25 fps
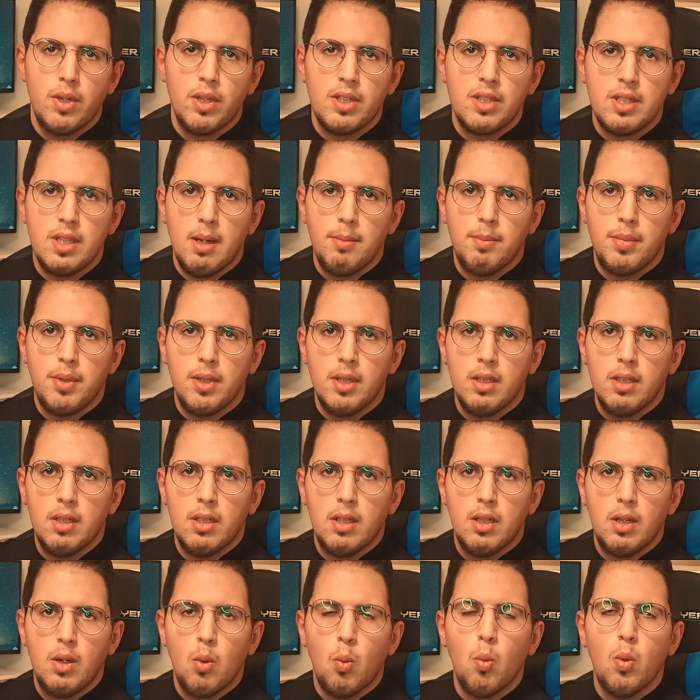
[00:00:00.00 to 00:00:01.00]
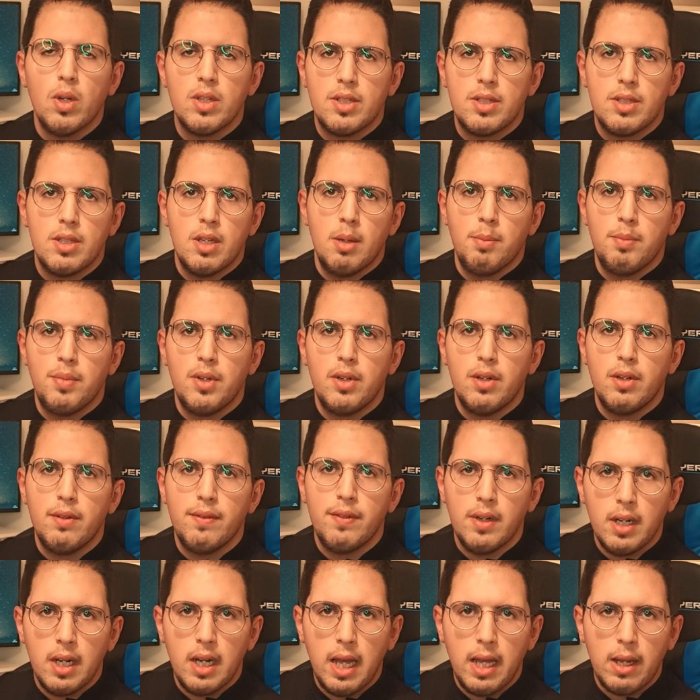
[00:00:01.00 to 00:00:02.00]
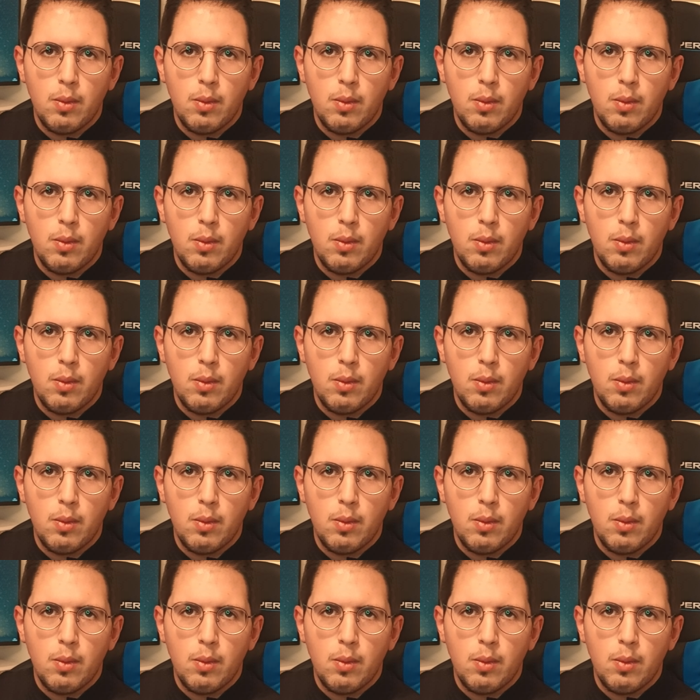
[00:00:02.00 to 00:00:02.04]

For example, what's up in Riffian